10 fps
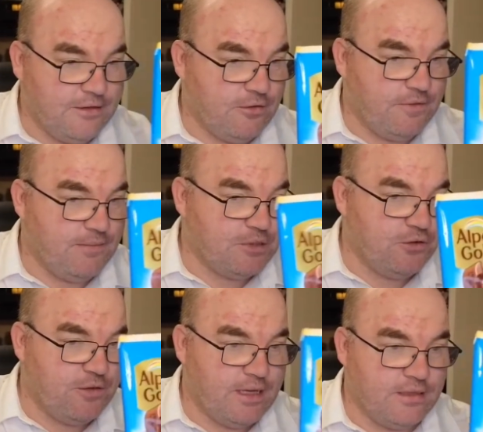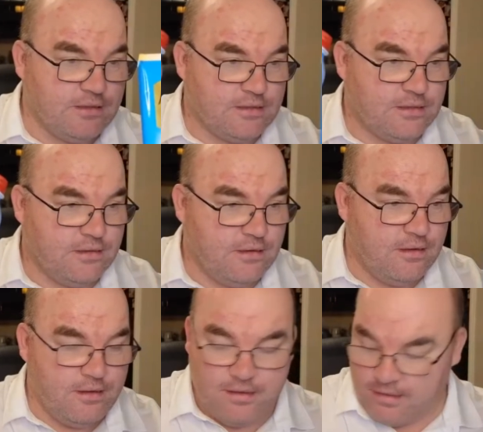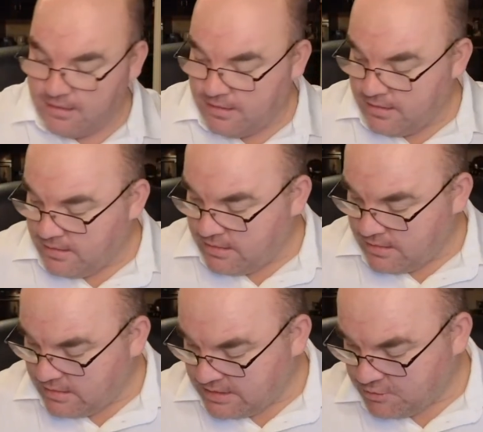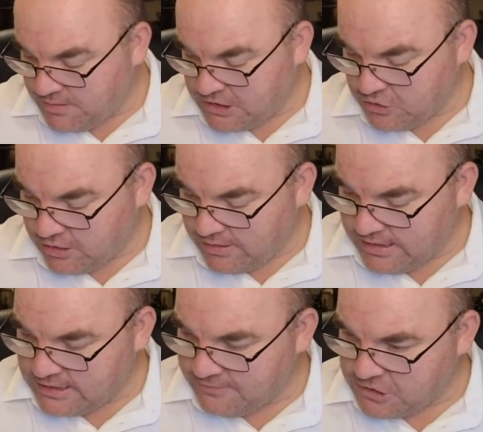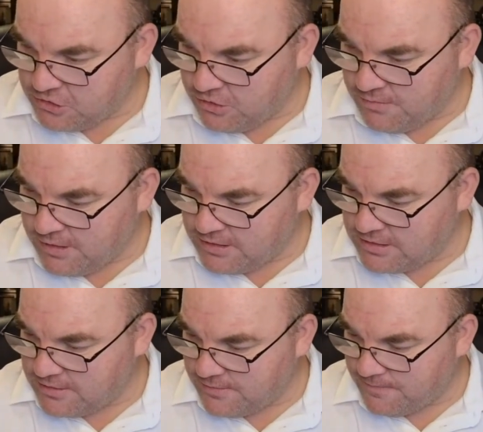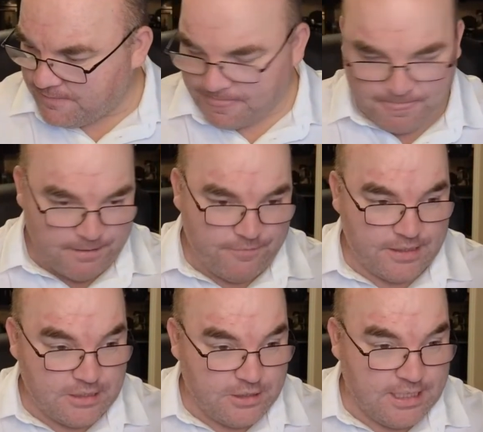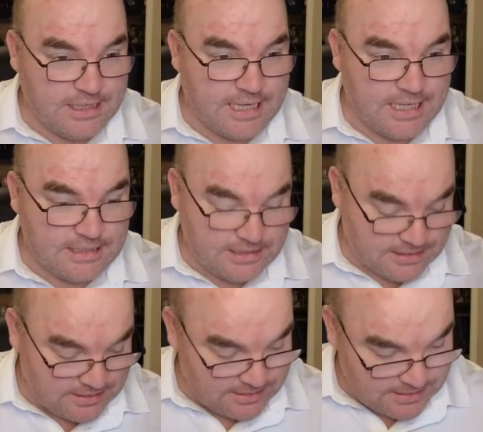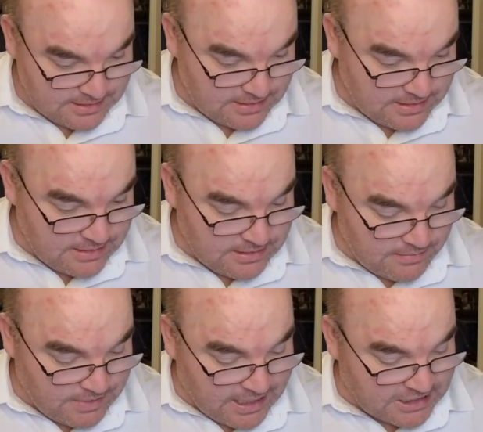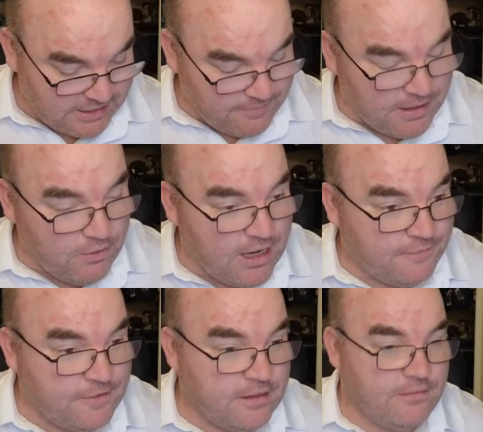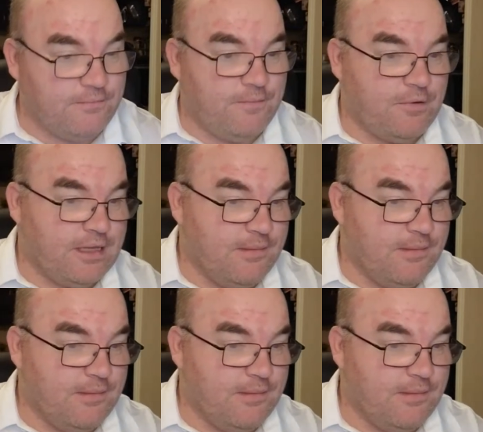of them two things, there's probably sugar in this for sure. But if I don't eat that, and actually, if my wife didn't bring them